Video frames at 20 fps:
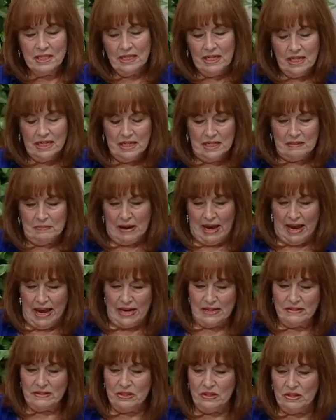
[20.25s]
by
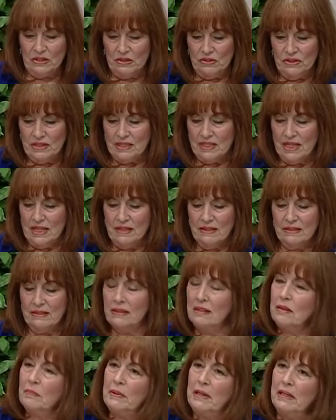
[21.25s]
asking you to tell us a
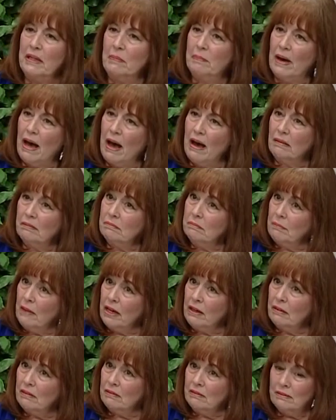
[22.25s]
little bit about
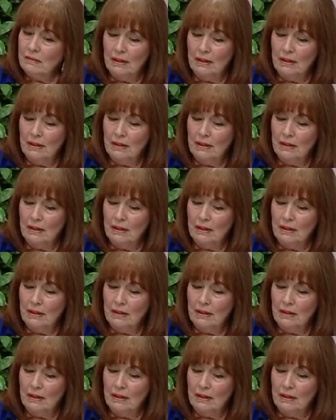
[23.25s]
Michael.